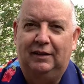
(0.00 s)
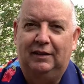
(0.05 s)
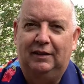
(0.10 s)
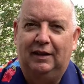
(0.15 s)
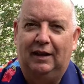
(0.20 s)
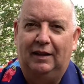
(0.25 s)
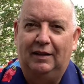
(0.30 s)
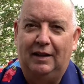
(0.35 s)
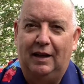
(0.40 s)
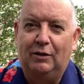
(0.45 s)

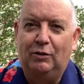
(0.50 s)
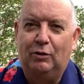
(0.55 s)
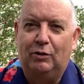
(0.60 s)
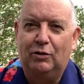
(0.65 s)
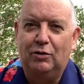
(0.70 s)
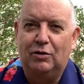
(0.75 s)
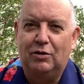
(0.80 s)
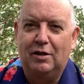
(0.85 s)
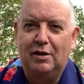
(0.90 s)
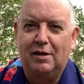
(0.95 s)
then you can
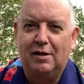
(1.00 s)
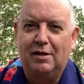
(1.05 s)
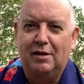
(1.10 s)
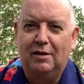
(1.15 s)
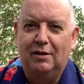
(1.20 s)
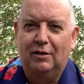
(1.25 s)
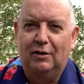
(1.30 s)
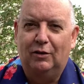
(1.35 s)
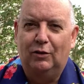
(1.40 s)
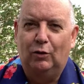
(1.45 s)
see
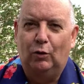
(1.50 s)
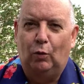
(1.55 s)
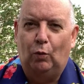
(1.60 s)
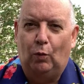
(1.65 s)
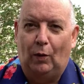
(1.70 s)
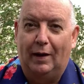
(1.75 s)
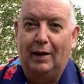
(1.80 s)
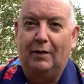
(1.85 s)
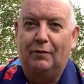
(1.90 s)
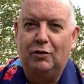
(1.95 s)

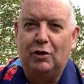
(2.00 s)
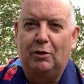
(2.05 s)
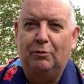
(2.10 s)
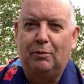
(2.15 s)
why I've changed